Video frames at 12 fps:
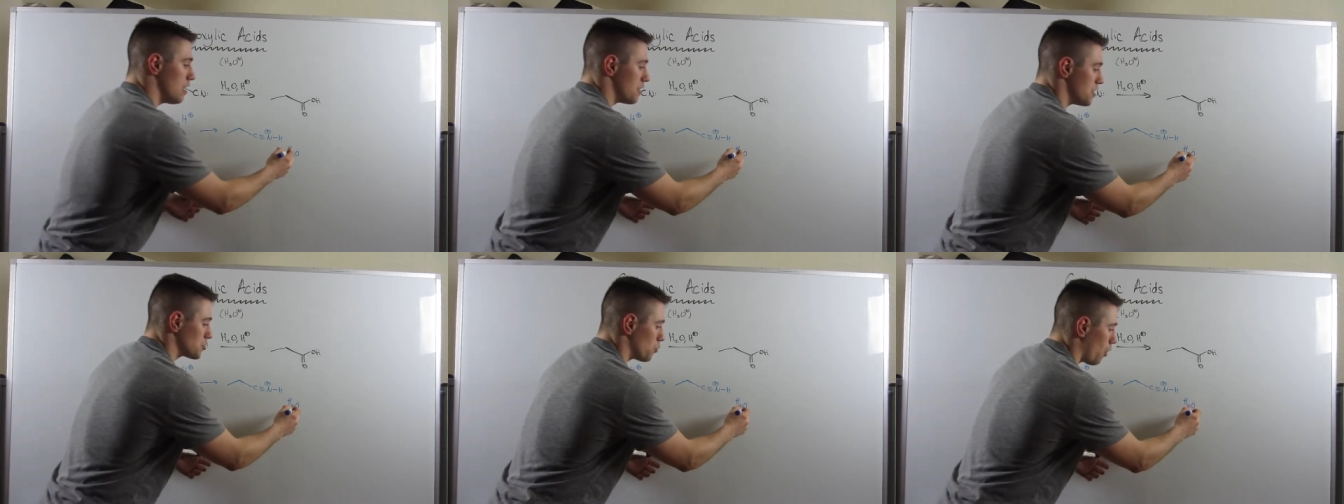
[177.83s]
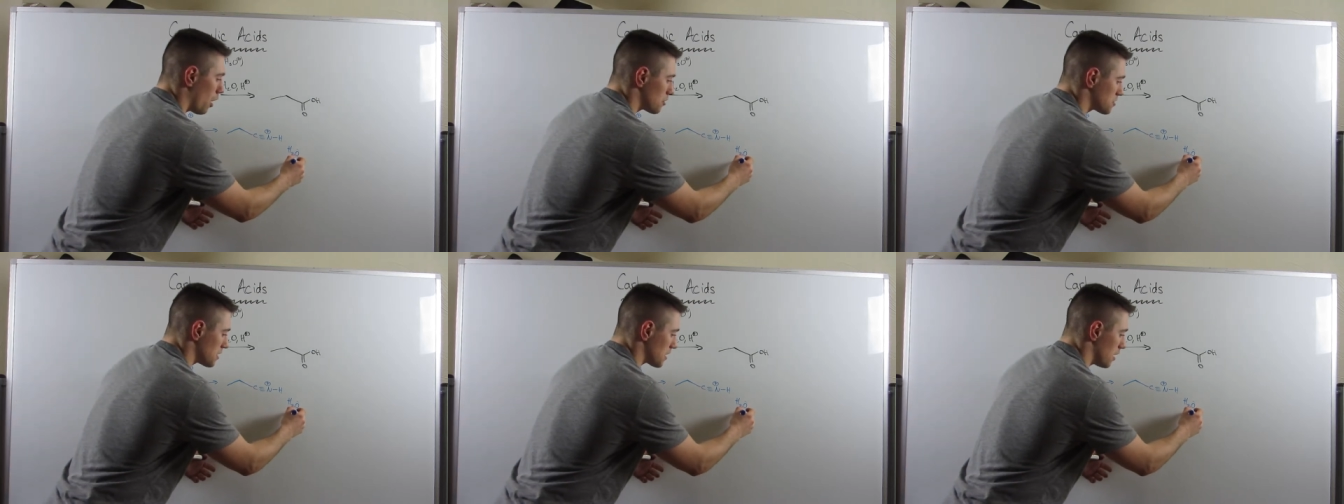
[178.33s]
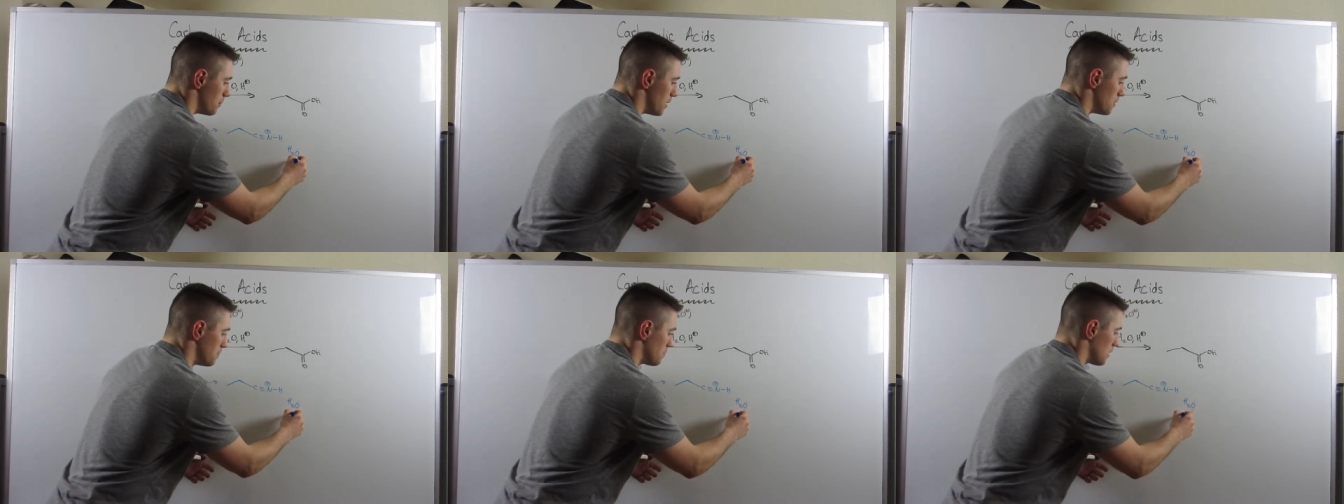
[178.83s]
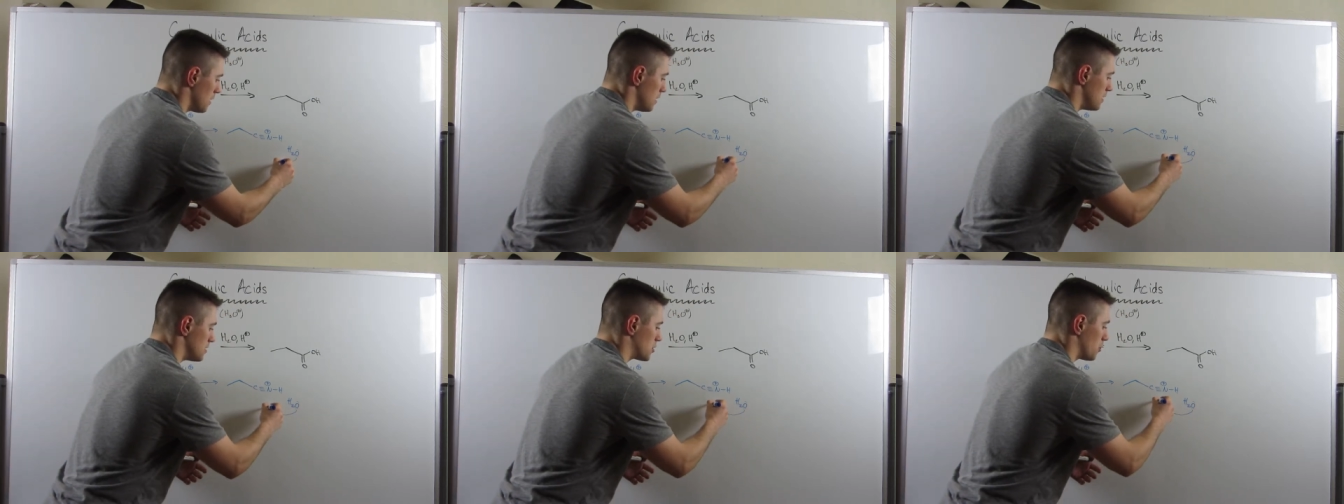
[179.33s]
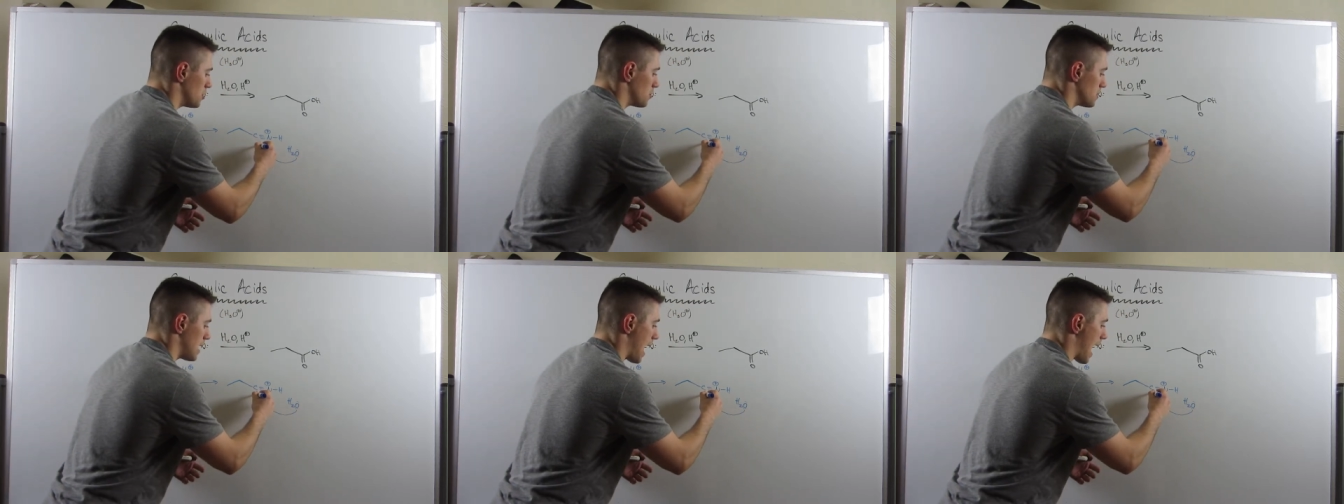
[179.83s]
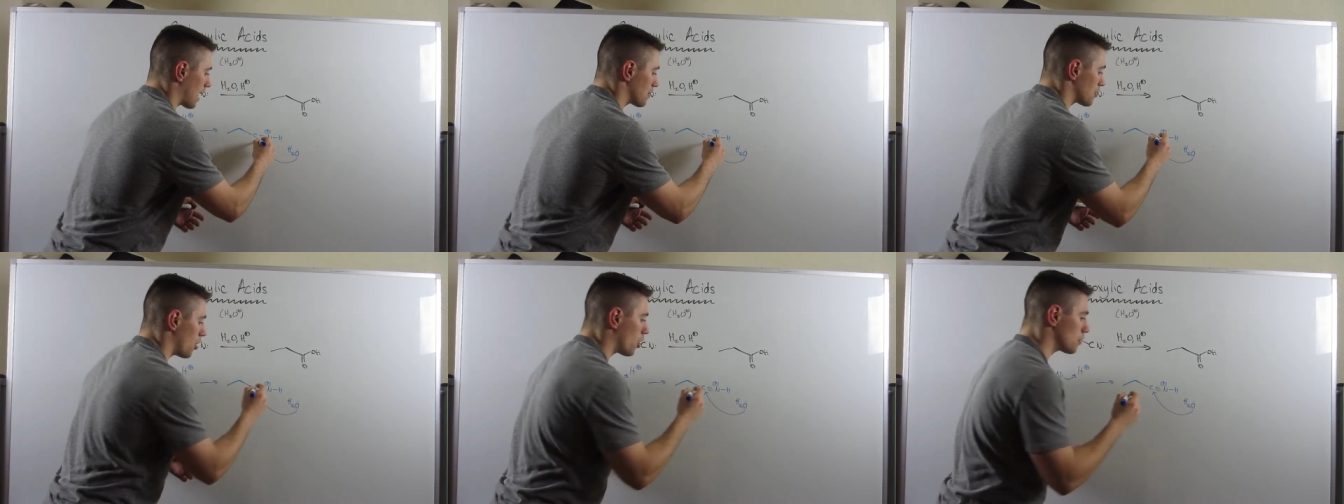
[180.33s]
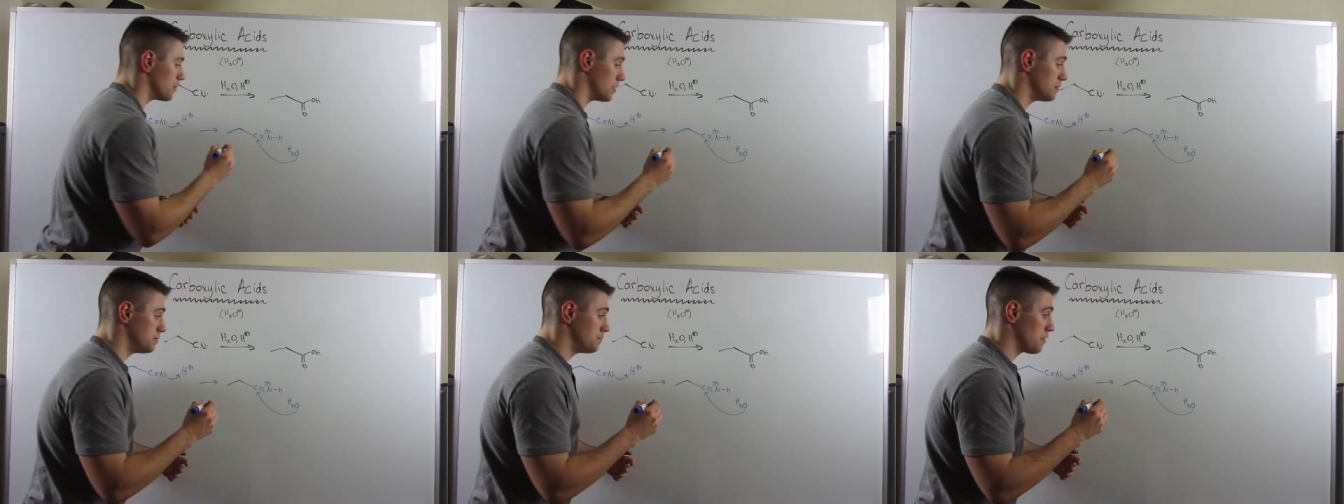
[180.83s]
This water is going to come in, he's going to attack the carbon,